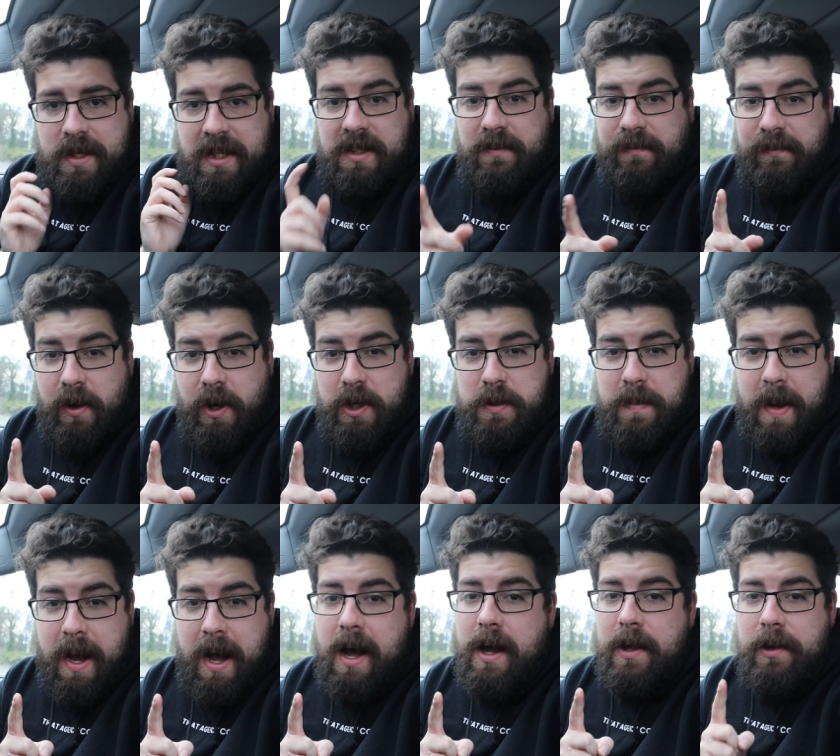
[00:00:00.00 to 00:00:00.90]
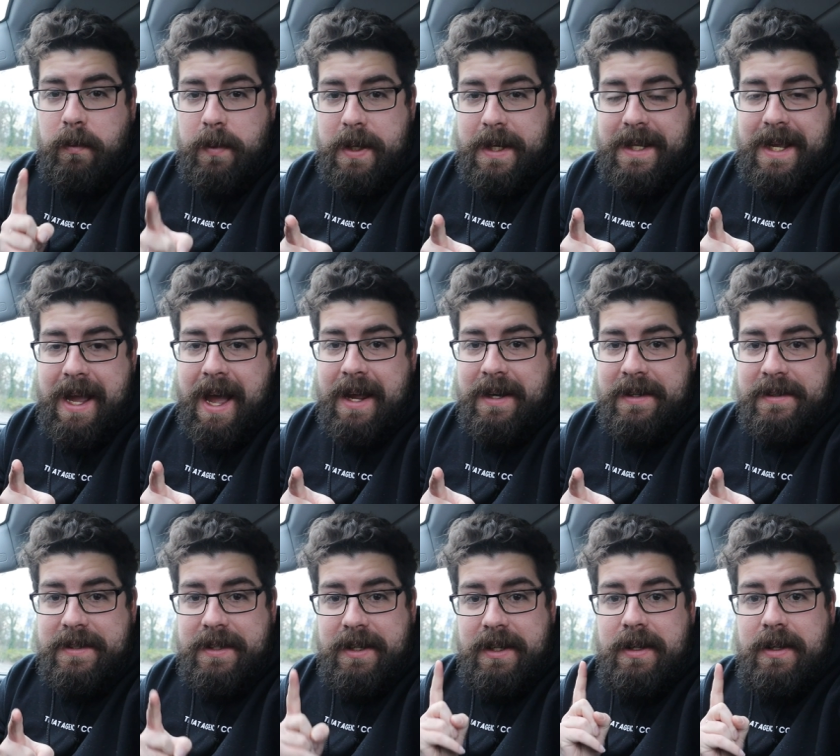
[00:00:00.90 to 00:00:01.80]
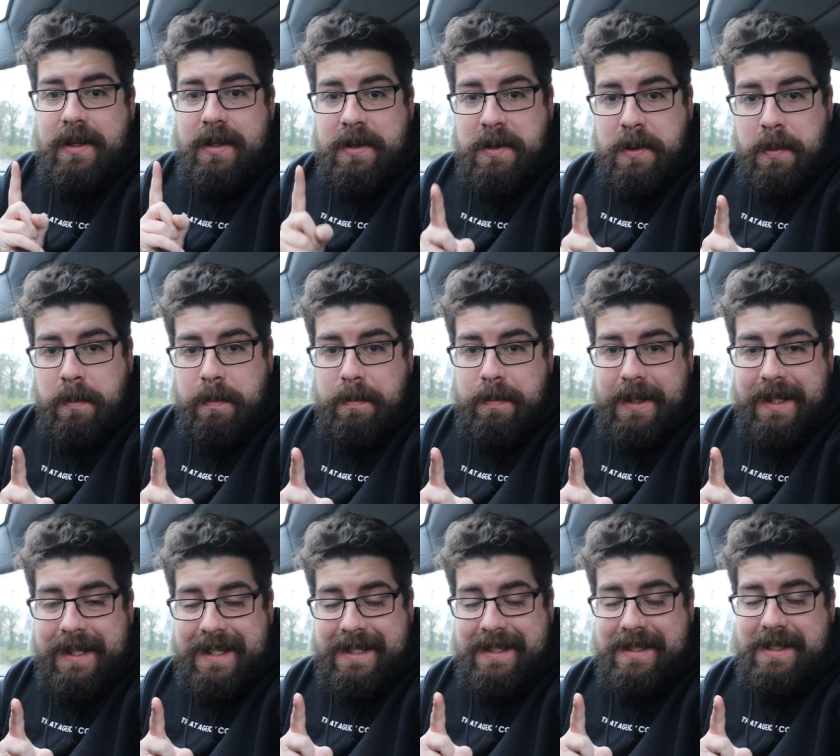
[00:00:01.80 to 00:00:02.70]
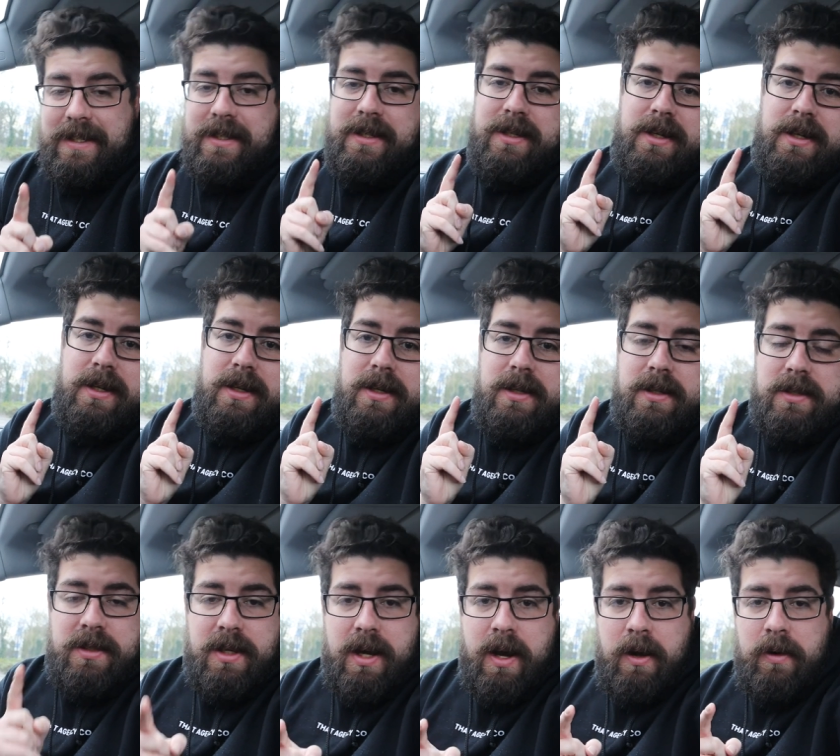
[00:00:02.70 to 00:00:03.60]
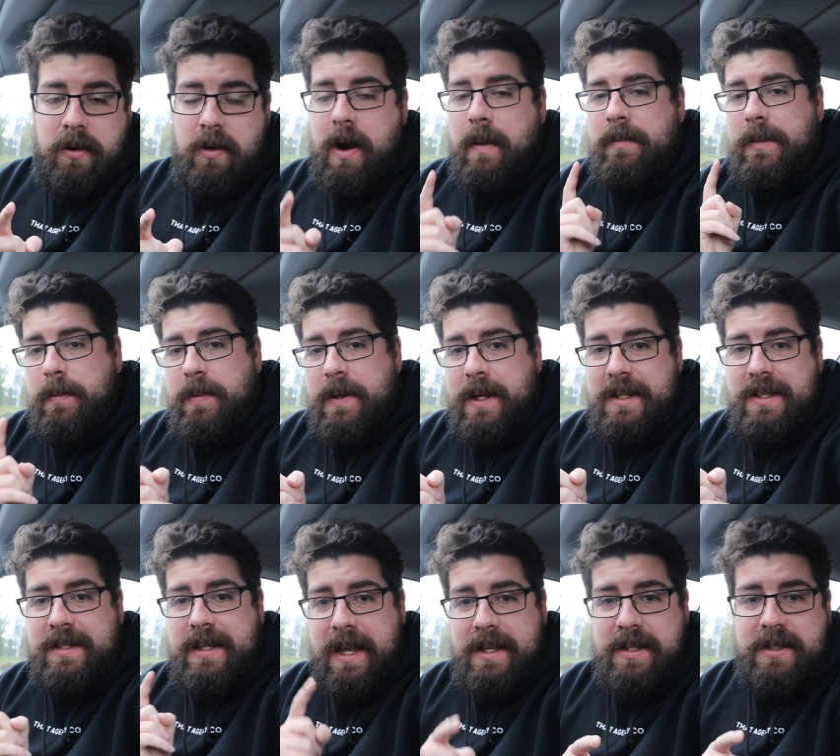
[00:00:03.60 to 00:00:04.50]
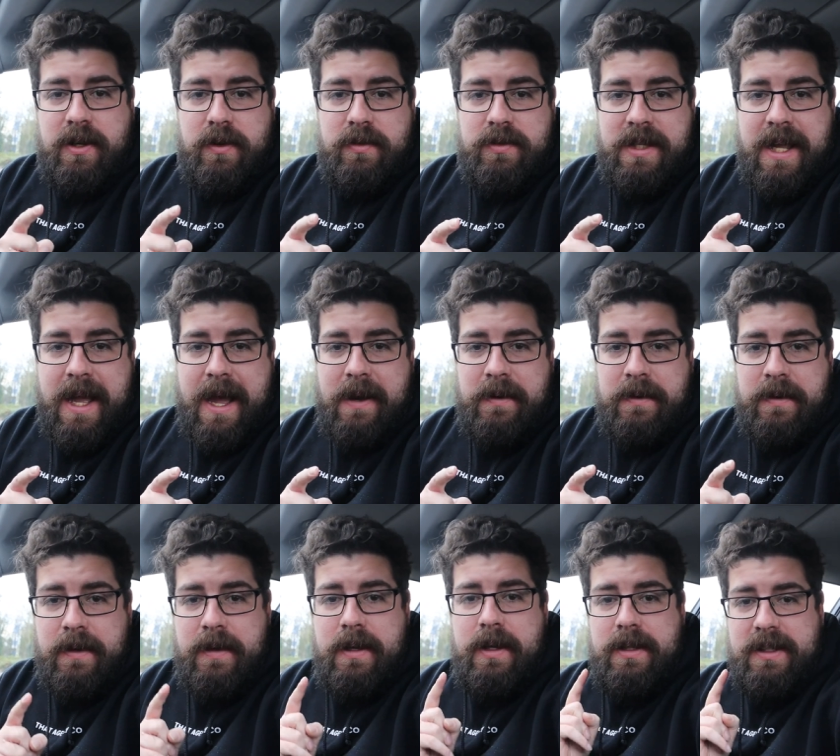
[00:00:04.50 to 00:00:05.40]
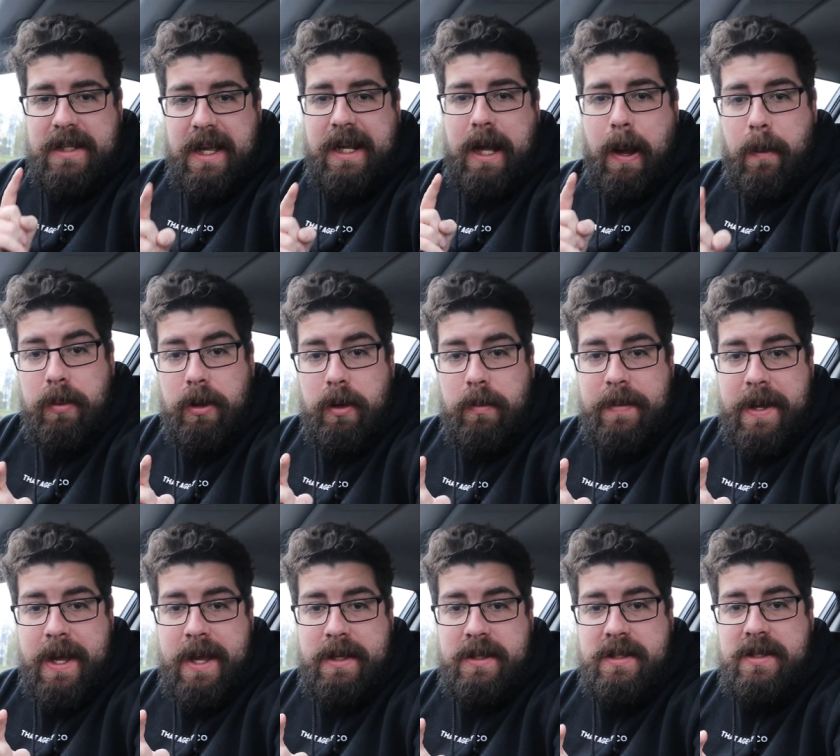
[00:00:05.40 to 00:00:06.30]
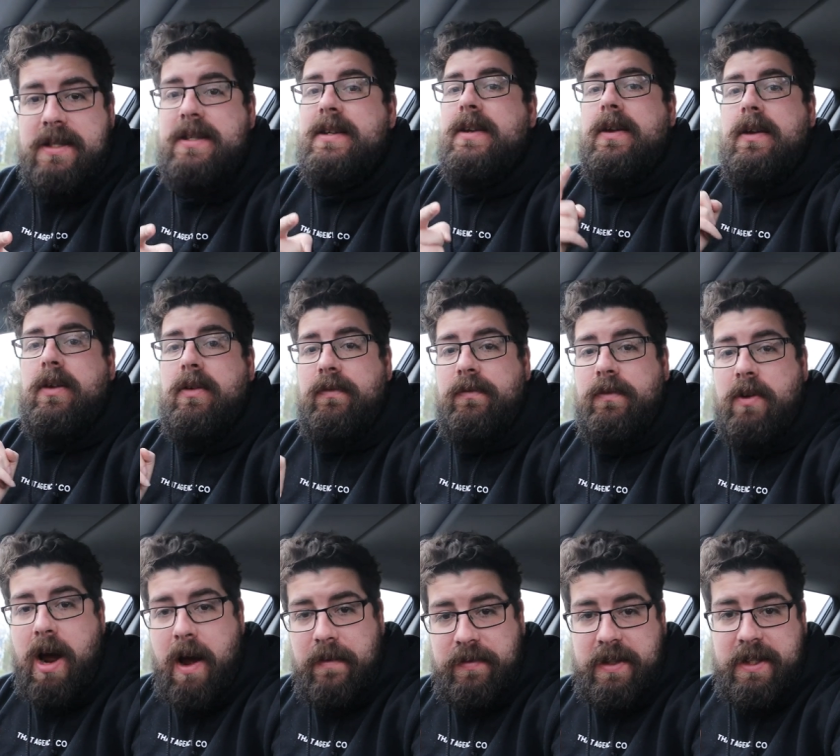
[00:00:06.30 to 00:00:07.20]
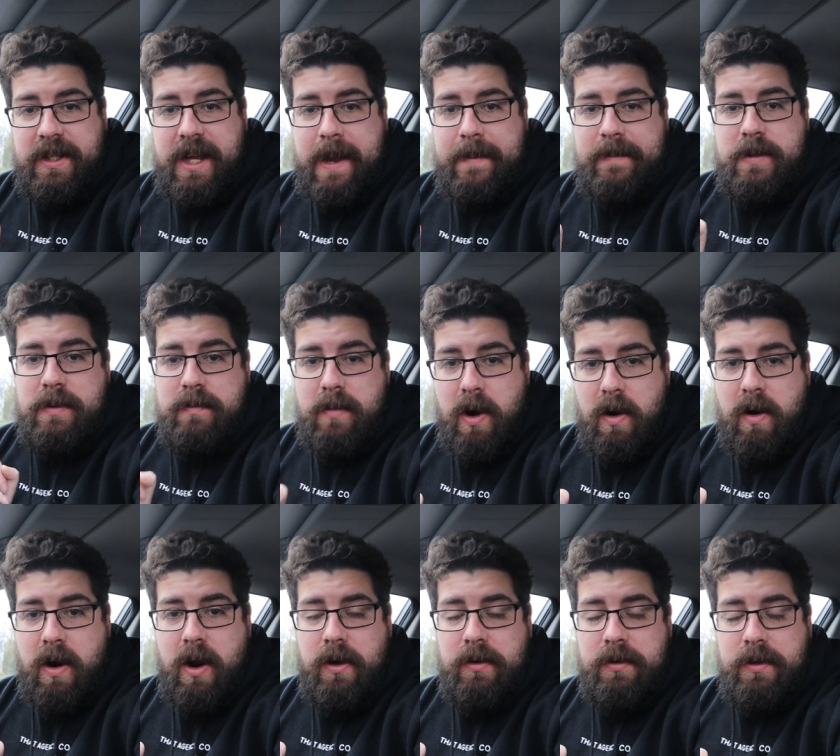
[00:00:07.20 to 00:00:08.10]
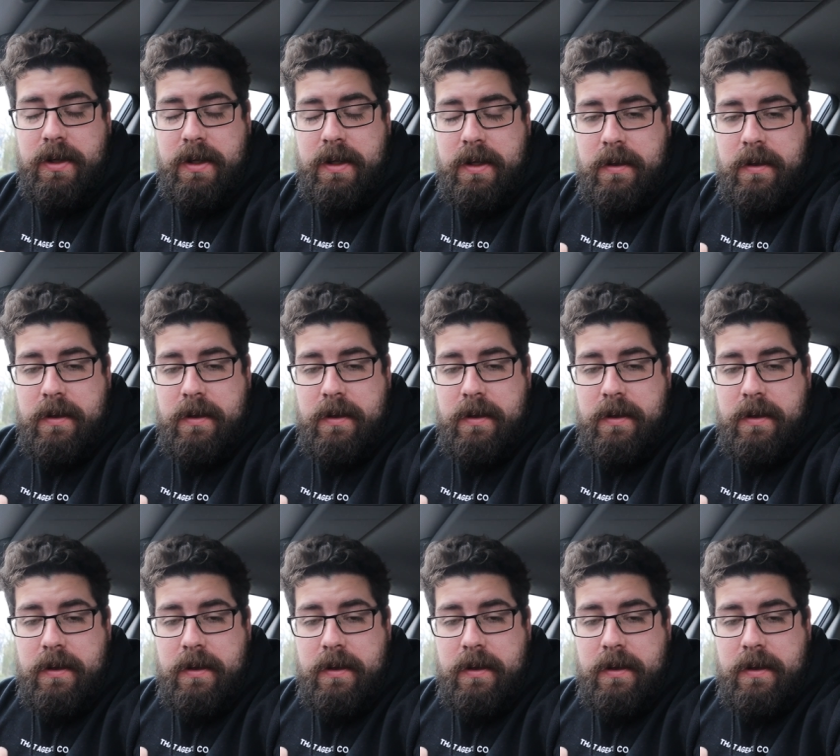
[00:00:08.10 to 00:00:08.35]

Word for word: So that's the first part of the weekend complete. So I'm nipping into Tesco's now to get a couple of bits for after the game tomorrow.